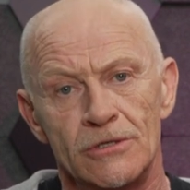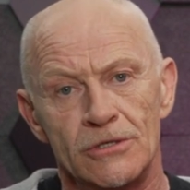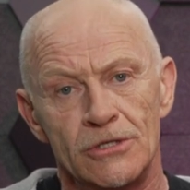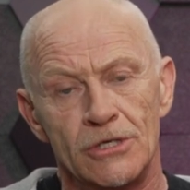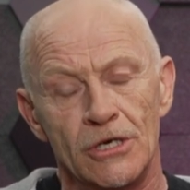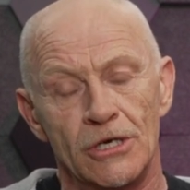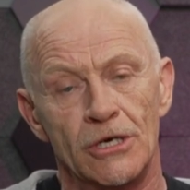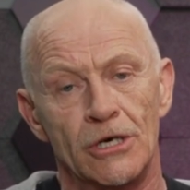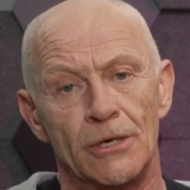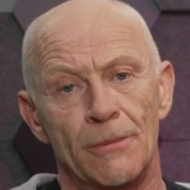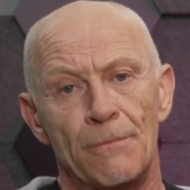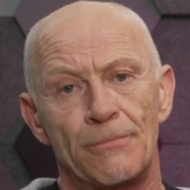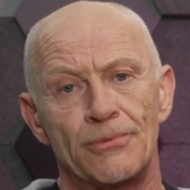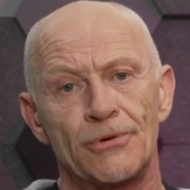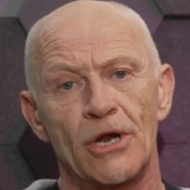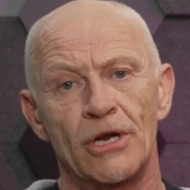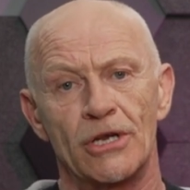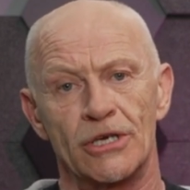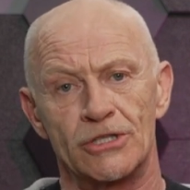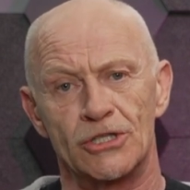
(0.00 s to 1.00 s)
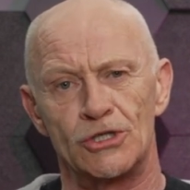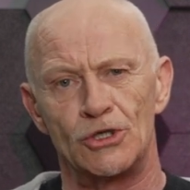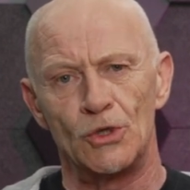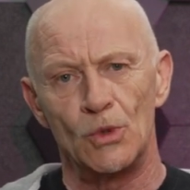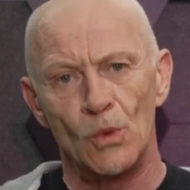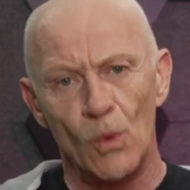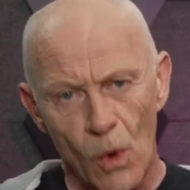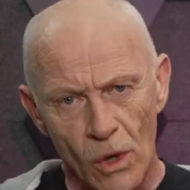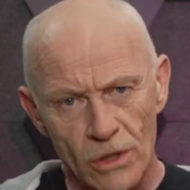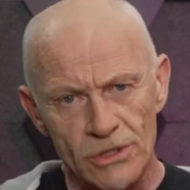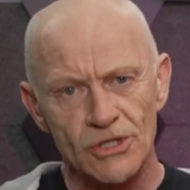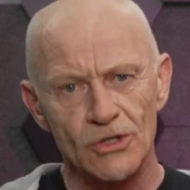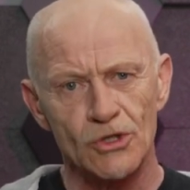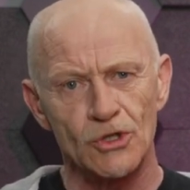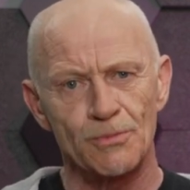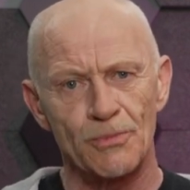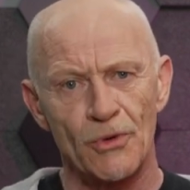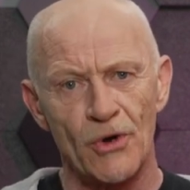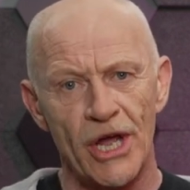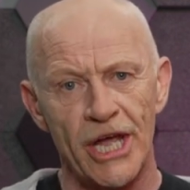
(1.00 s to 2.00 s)
the product you want to
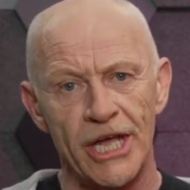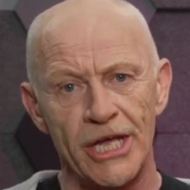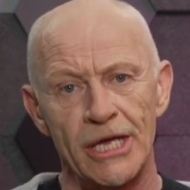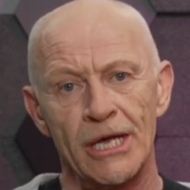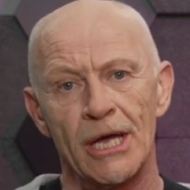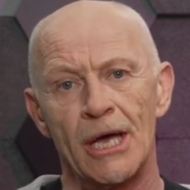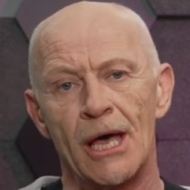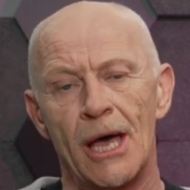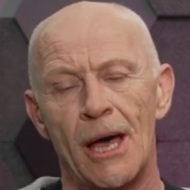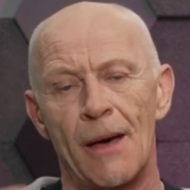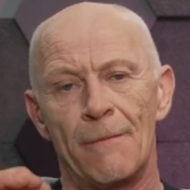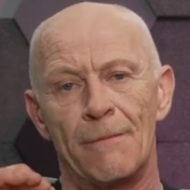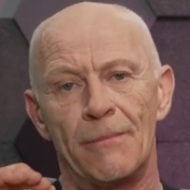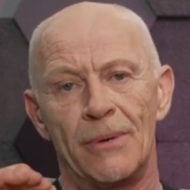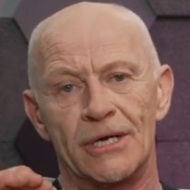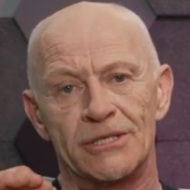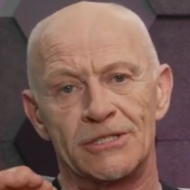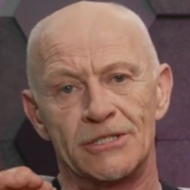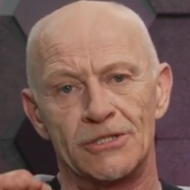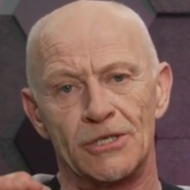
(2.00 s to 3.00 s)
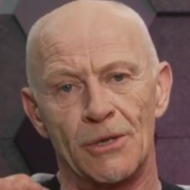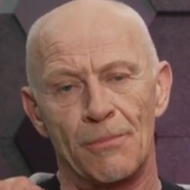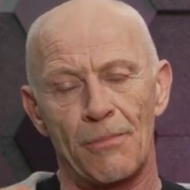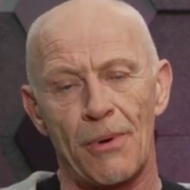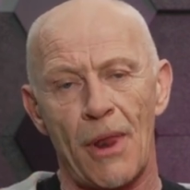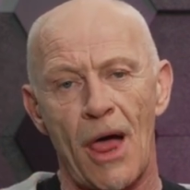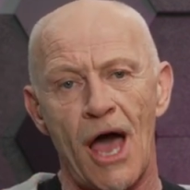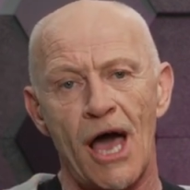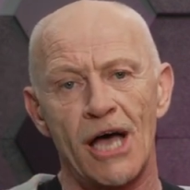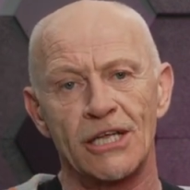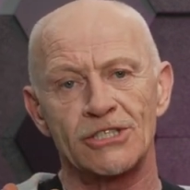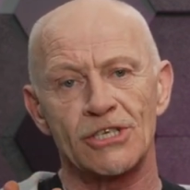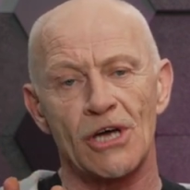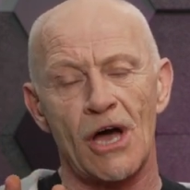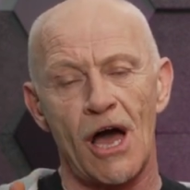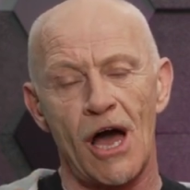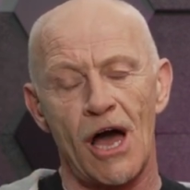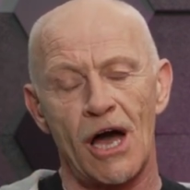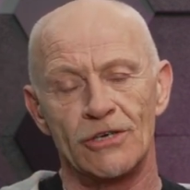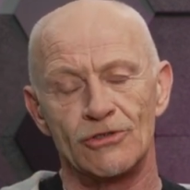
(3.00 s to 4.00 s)
spray, but the plants
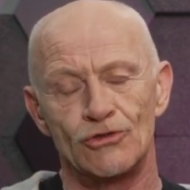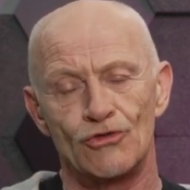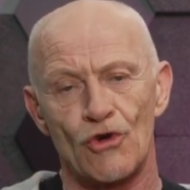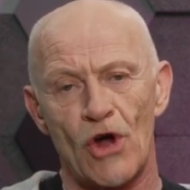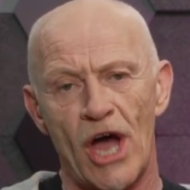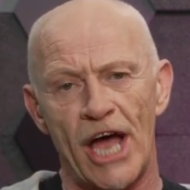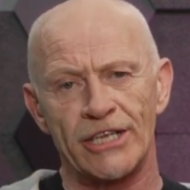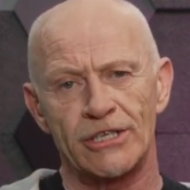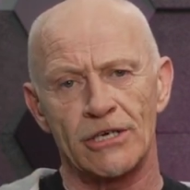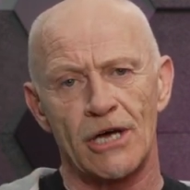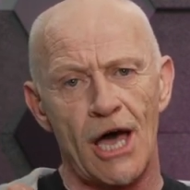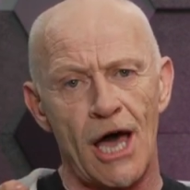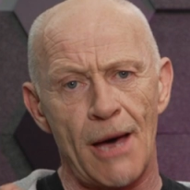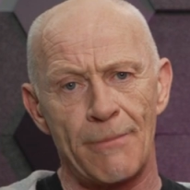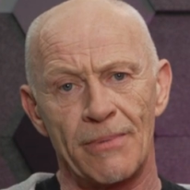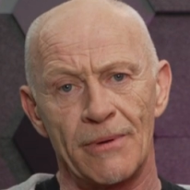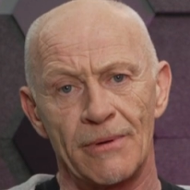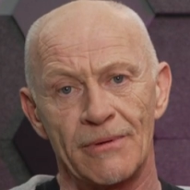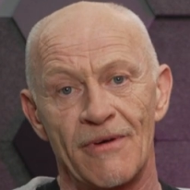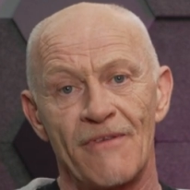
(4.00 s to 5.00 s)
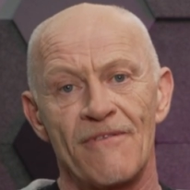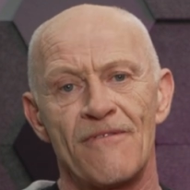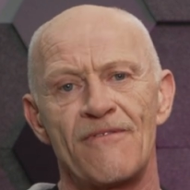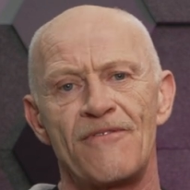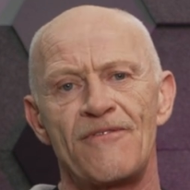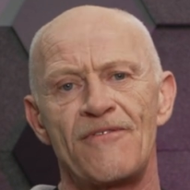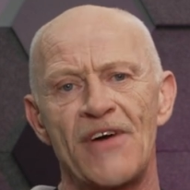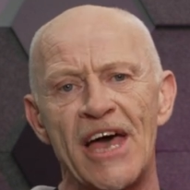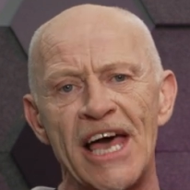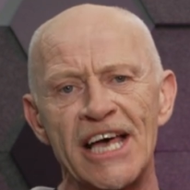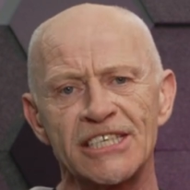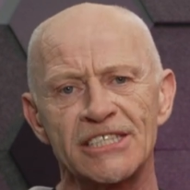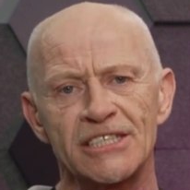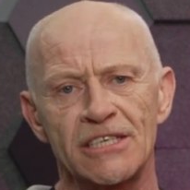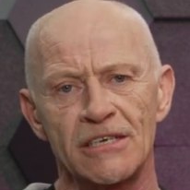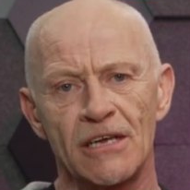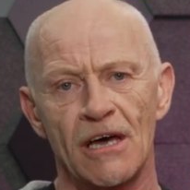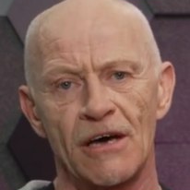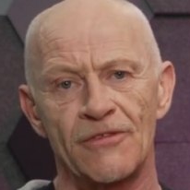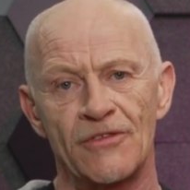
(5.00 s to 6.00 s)
are dried up fast
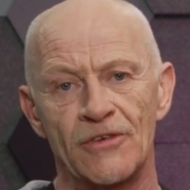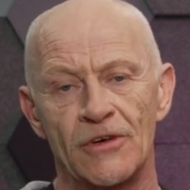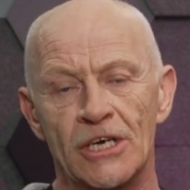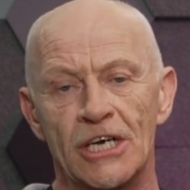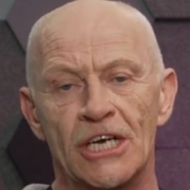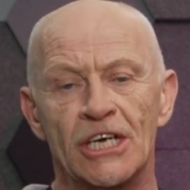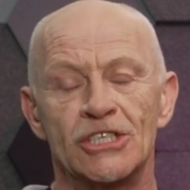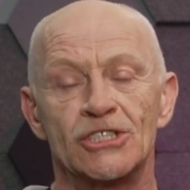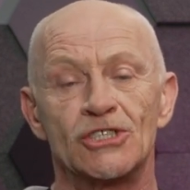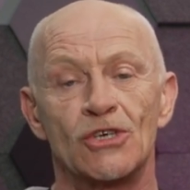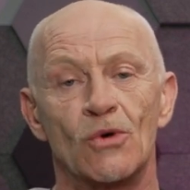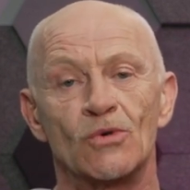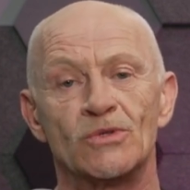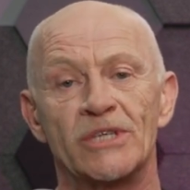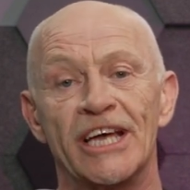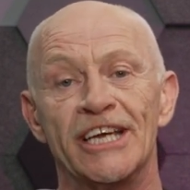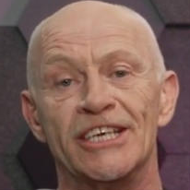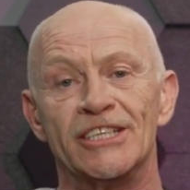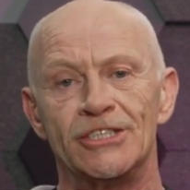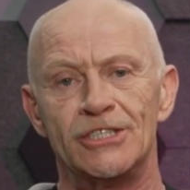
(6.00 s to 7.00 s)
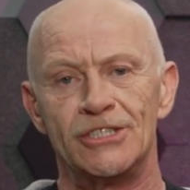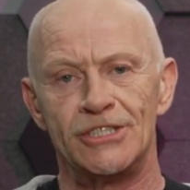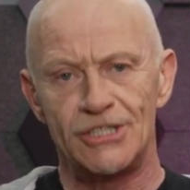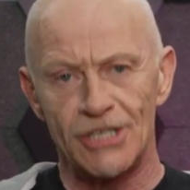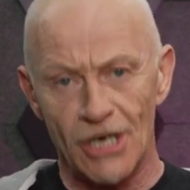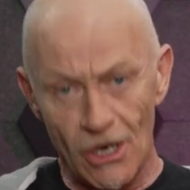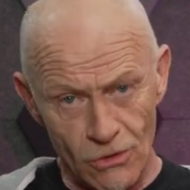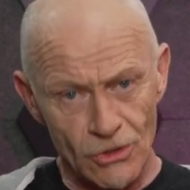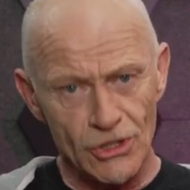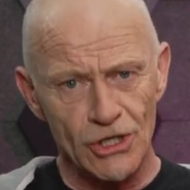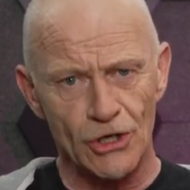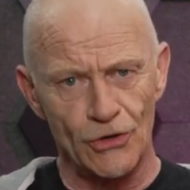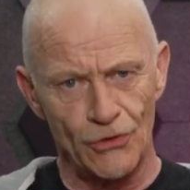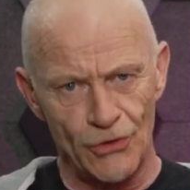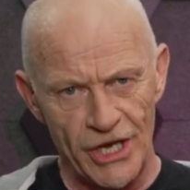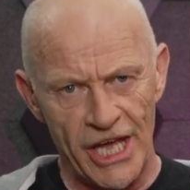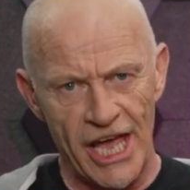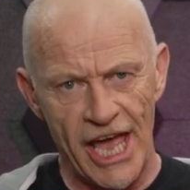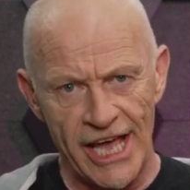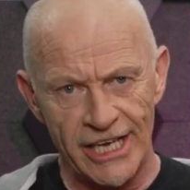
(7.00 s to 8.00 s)
enough so they don't
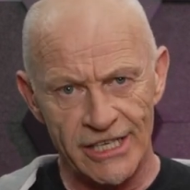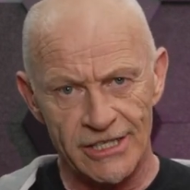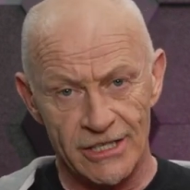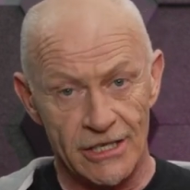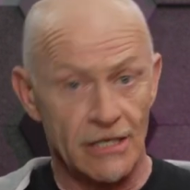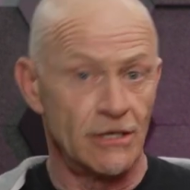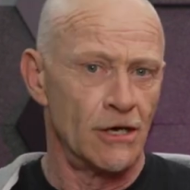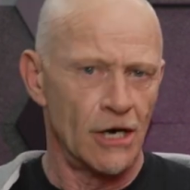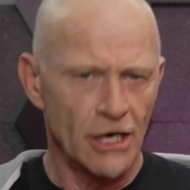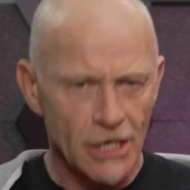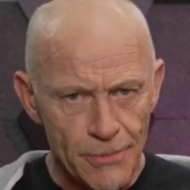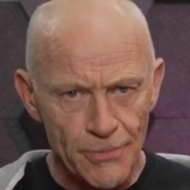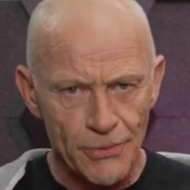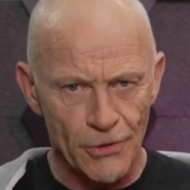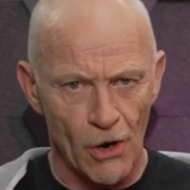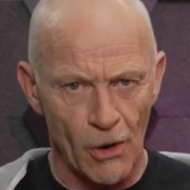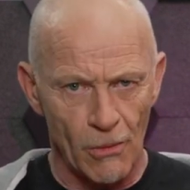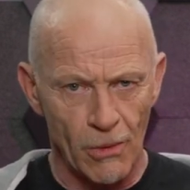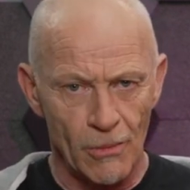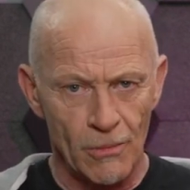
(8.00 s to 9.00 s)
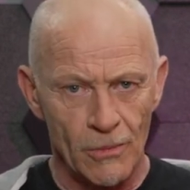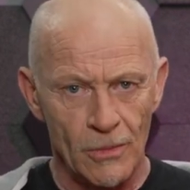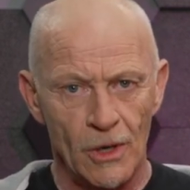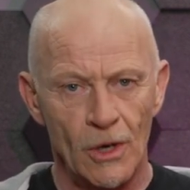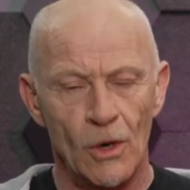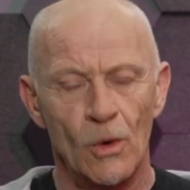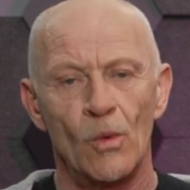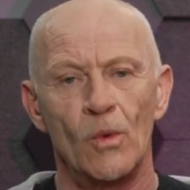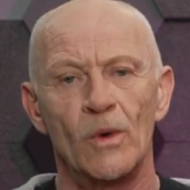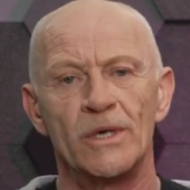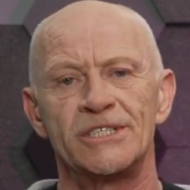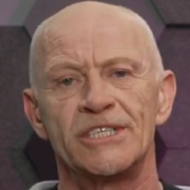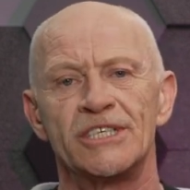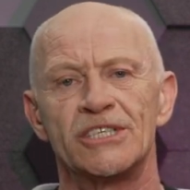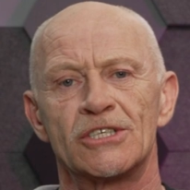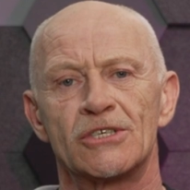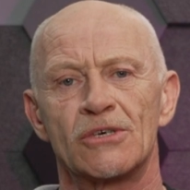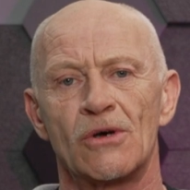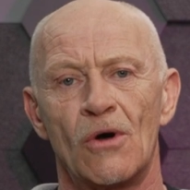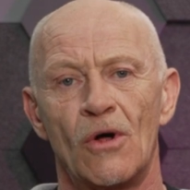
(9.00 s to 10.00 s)
create another problem, which
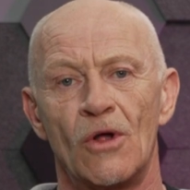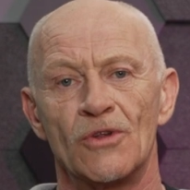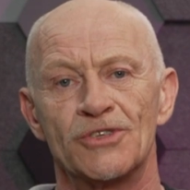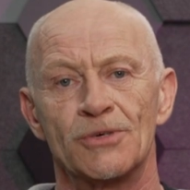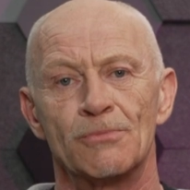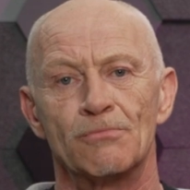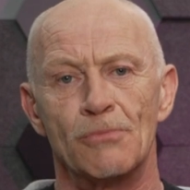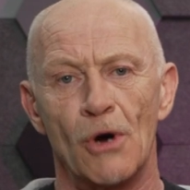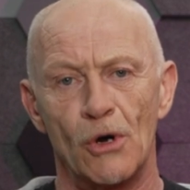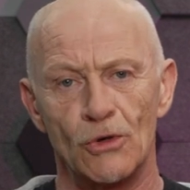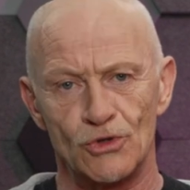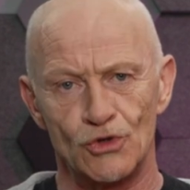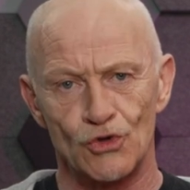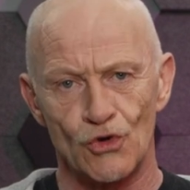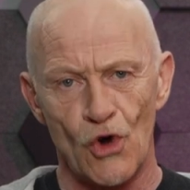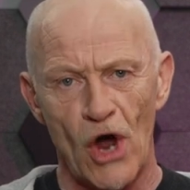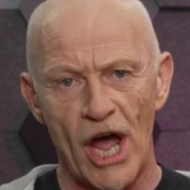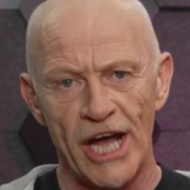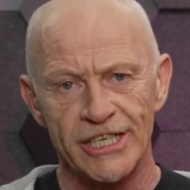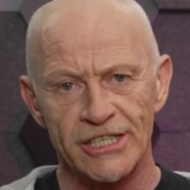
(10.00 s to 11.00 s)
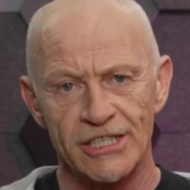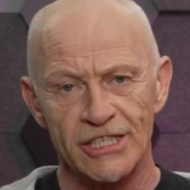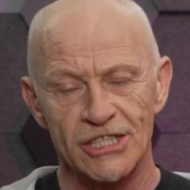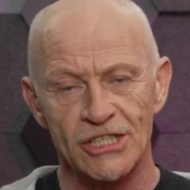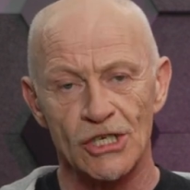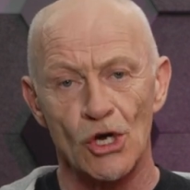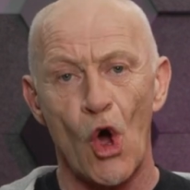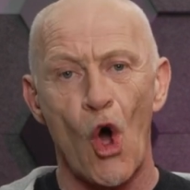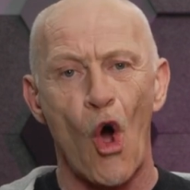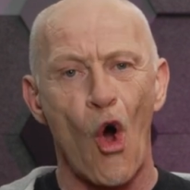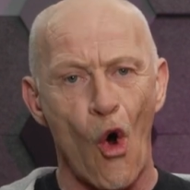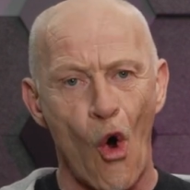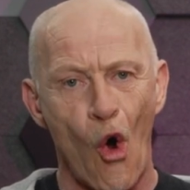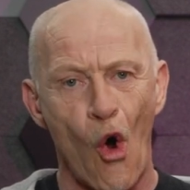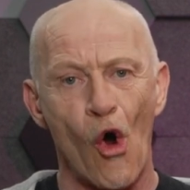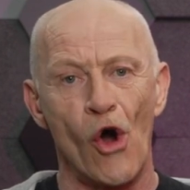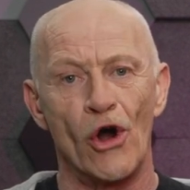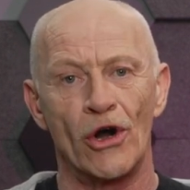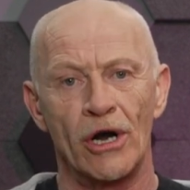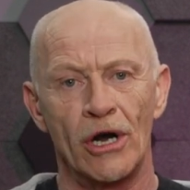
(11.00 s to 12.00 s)
is called botrytis
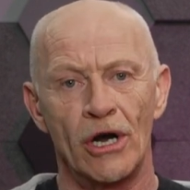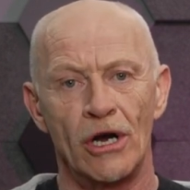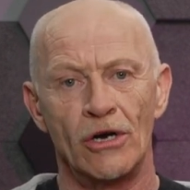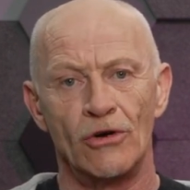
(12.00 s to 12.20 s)
or